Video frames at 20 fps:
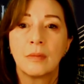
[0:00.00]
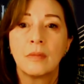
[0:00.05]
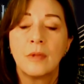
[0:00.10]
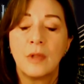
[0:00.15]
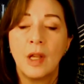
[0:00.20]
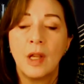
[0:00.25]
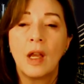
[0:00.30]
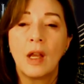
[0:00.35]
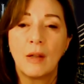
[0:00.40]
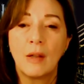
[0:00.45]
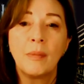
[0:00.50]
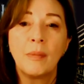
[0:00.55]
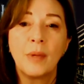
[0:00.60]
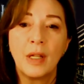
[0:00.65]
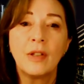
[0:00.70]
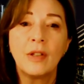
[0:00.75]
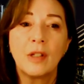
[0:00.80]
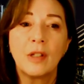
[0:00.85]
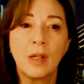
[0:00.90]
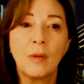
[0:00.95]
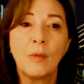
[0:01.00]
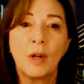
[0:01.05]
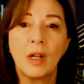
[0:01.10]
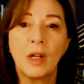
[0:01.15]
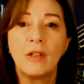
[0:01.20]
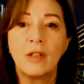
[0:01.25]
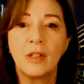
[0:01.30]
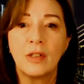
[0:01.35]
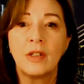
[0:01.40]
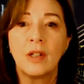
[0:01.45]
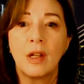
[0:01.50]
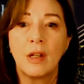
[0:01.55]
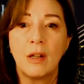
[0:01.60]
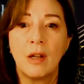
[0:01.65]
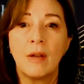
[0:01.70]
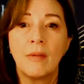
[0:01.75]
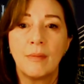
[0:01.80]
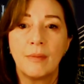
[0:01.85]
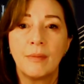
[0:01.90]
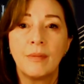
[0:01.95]
Yeah, basically and what I just said.
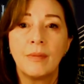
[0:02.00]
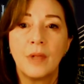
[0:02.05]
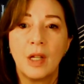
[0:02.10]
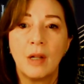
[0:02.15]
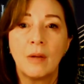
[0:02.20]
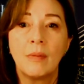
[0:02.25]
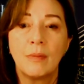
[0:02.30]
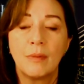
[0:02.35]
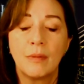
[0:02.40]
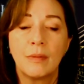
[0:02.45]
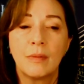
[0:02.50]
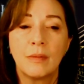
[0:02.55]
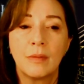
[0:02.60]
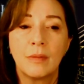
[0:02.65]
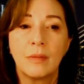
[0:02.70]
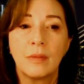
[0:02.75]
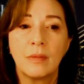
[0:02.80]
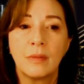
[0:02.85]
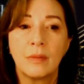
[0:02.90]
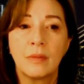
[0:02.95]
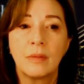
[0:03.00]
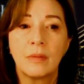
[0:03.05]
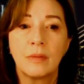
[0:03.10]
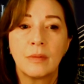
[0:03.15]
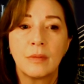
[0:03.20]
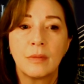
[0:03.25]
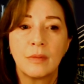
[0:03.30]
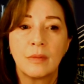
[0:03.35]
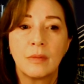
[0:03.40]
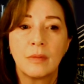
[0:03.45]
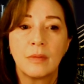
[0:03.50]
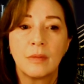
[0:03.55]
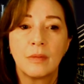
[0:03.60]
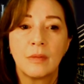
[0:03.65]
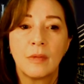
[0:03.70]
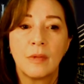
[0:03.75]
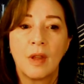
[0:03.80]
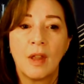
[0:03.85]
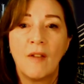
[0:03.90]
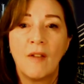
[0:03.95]
Yeah. Yeah, yeah. I uh,
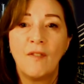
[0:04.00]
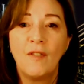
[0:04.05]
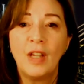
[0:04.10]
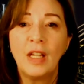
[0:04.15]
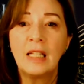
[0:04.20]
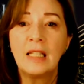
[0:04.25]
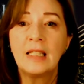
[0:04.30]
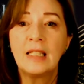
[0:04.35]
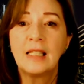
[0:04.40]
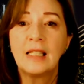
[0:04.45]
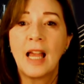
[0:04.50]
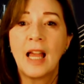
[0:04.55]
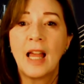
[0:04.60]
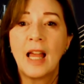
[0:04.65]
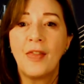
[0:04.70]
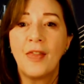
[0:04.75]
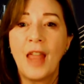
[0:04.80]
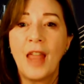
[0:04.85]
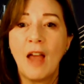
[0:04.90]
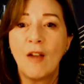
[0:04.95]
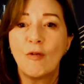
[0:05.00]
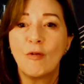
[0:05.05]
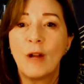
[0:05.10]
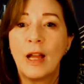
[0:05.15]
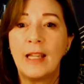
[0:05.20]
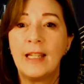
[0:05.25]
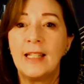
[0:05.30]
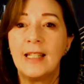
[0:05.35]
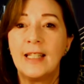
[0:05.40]
um, the Vickers got that right.